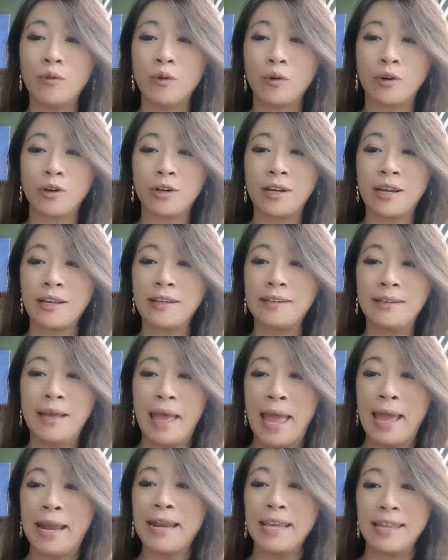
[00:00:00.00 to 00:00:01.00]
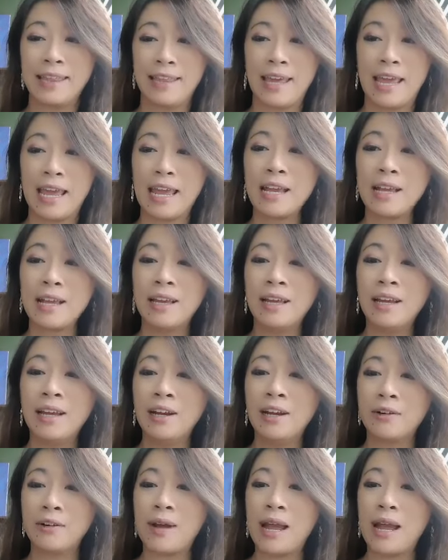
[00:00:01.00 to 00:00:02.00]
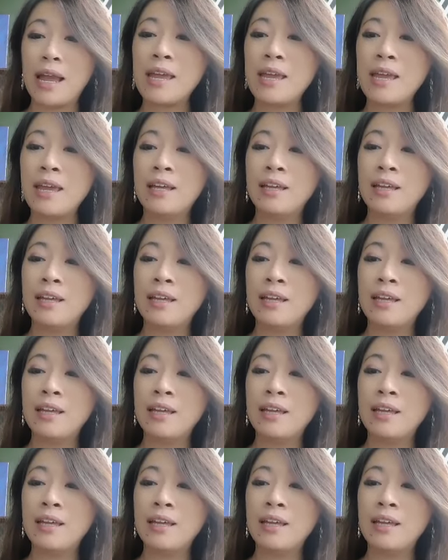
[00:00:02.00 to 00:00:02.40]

for anything, right?